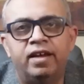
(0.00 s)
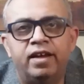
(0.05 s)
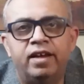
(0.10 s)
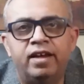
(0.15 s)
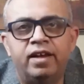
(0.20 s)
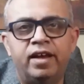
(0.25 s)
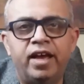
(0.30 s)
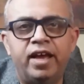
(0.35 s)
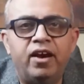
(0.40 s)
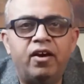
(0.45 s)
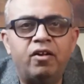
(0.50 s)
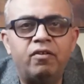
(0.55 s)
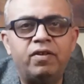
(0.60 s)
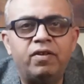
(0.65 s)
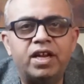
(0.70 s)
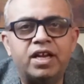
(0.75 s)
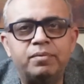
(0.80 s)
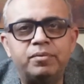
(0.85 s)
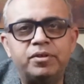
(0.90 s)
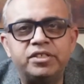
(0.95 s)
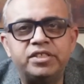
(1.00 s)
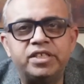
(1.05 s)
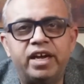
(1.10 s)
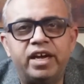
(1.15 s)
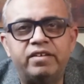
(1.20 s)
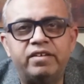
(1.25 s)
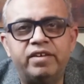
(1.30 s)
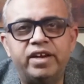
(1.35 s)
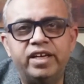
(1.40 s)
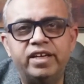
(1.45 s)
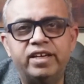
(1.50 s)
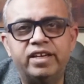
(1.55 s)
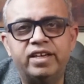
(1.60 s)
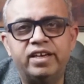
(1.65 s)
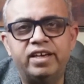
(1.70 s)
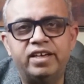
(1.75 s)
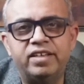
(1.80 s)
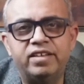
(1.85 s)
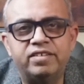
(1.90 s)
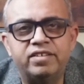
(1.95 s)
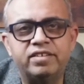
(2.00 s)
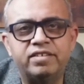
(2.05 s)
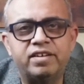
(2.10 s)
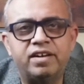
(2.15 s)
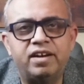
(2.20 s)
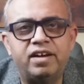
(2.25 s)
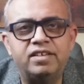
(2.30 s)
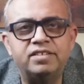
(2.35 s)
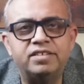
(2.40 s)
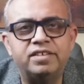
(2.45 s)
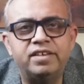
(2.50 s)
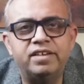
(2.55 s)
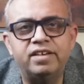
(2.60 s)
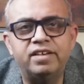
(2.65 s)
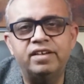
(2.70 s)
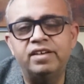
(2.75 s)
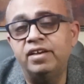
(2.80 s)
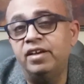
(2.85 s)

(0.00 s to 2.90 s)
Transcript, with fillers: Hey all, welcome to ShareTrek. This is Raj here.